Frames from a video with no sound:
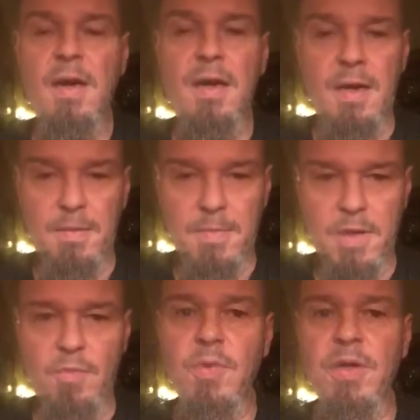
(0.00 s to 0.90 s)
a
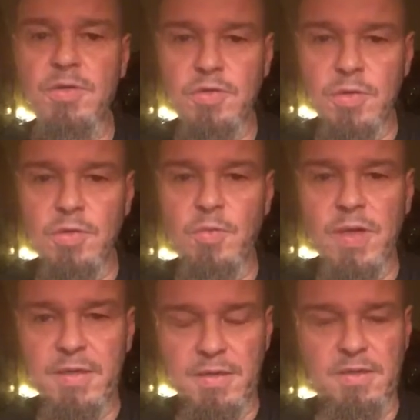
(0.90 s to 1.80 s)
real true
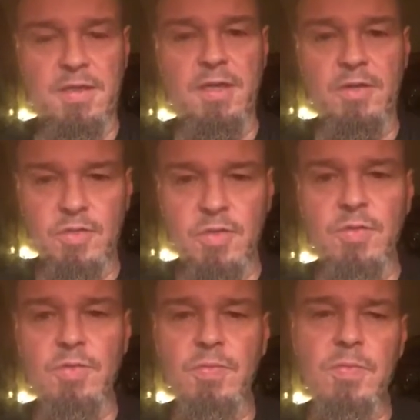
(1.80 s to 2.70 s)
witness and a
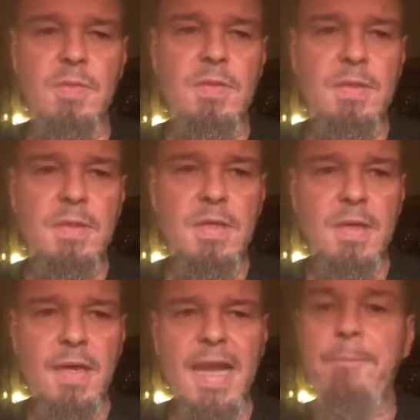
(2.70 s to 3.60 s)
true
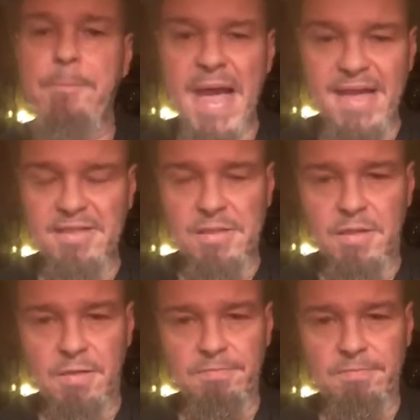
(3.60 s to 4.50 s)

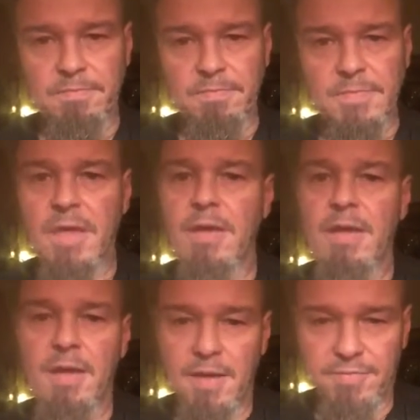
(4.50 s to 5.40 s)
ambassador
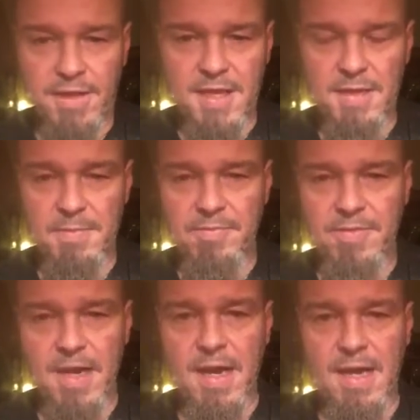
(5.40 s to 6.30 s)
of the kingdom
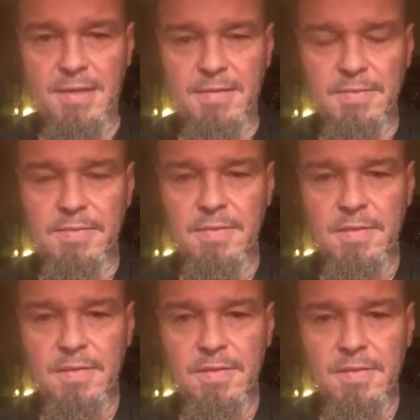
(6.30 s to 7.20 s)
of God.
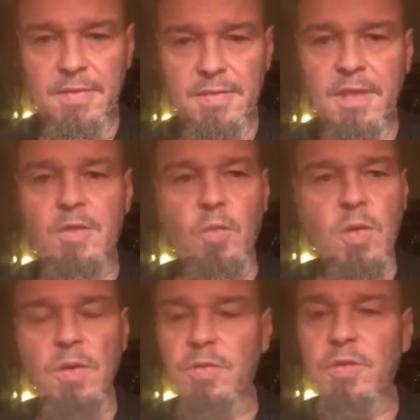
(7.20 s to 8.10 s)
That the
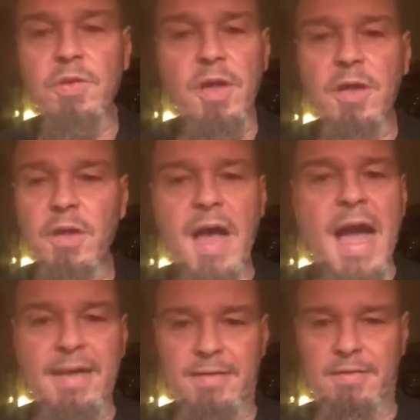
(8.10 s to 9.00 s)
world, you're a
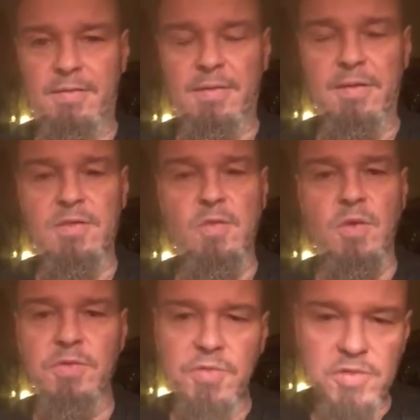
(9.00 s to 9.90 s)
light in this
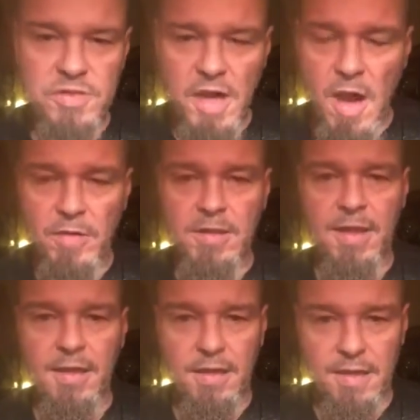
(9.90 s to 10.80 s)
world. You're salt
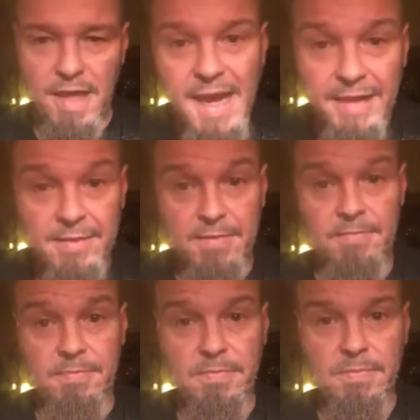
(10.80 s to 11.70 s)
and light.
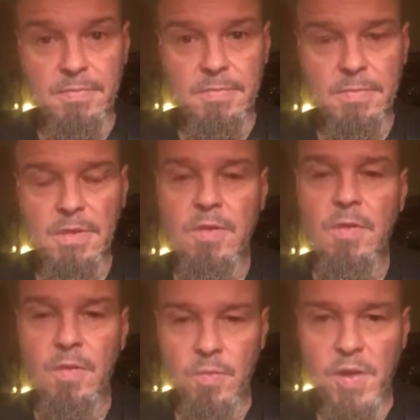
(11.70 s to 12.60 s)

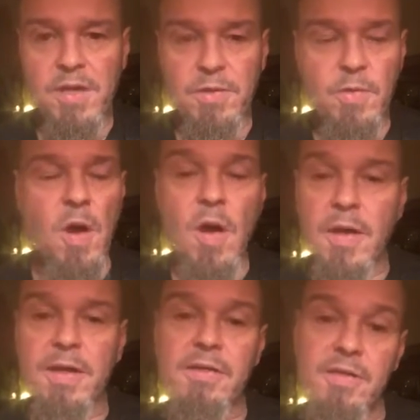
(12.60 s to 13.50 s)
while you
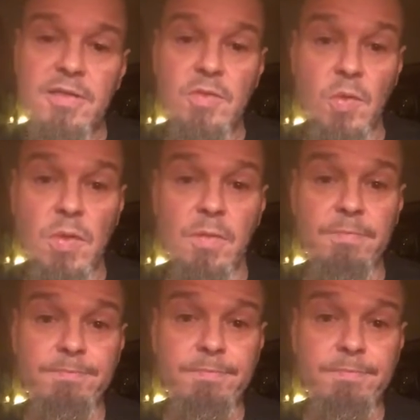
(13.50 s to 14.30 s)
are in this world.